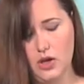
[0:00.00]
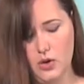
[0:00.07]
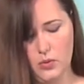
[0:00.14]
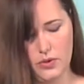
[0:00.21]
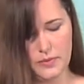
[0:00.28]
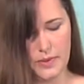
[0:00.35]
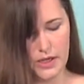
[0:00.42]

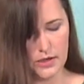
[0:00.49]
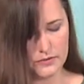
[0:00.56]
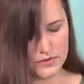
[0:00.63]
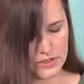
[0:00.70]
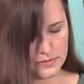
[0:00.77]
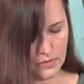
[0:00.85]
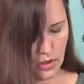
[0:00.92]
With a pair of
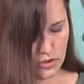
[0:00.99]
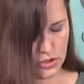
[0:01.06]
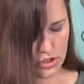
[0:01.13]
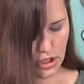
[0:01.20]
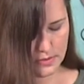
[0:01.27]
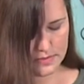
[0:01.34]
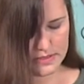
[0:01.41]
small
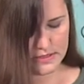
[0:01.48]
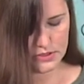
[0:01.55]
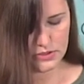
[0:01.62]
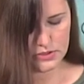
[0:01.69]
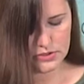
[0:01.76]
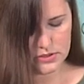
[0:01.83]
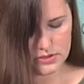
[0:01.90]
sharp
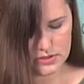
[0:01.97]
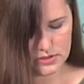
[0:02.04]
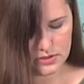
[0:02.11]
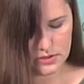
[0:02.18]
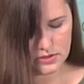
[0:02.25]
scissors,